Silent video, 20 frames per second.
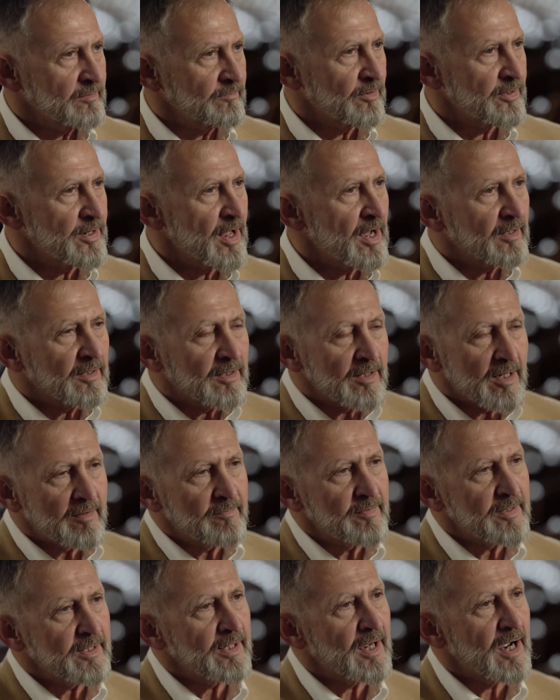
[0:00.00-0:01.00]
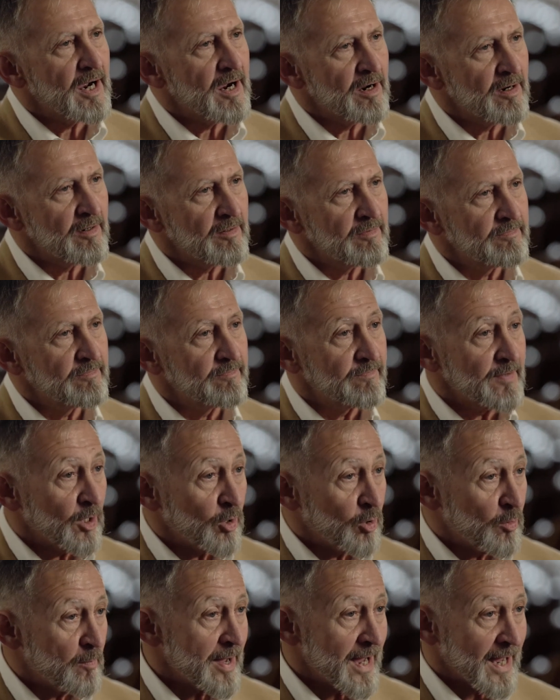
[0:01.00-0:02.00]
if we're not loving our
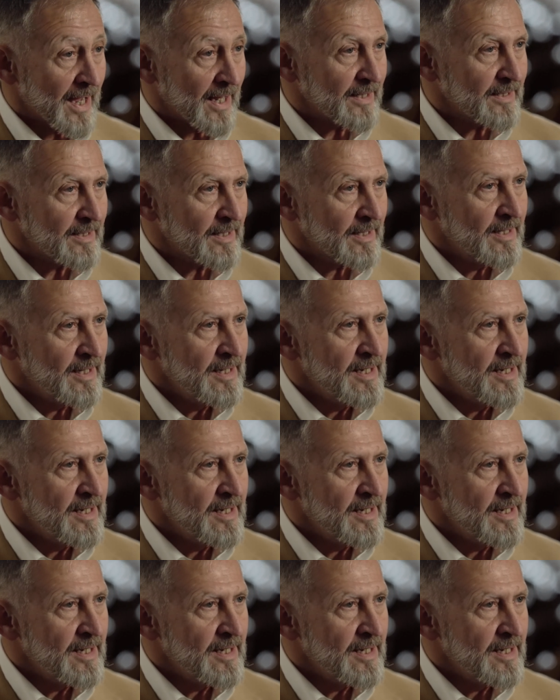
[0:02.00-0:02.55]
fellow man,